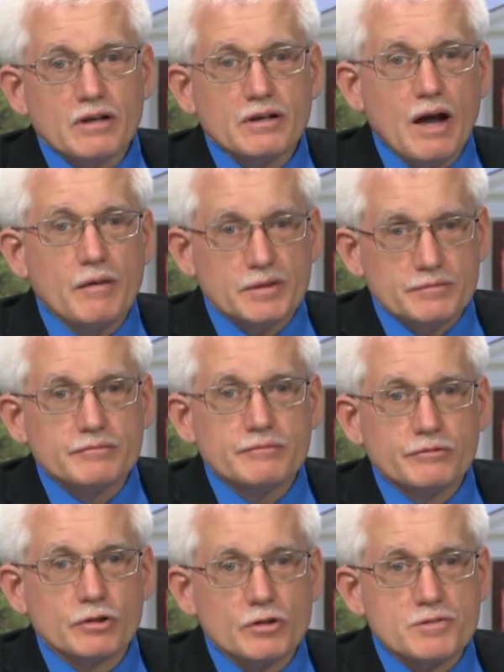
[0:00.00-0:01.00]
common
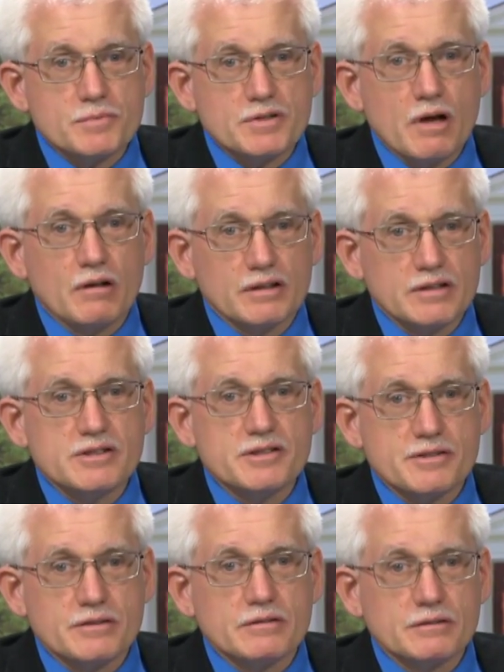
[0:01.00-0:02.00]
for Christmas holiday season.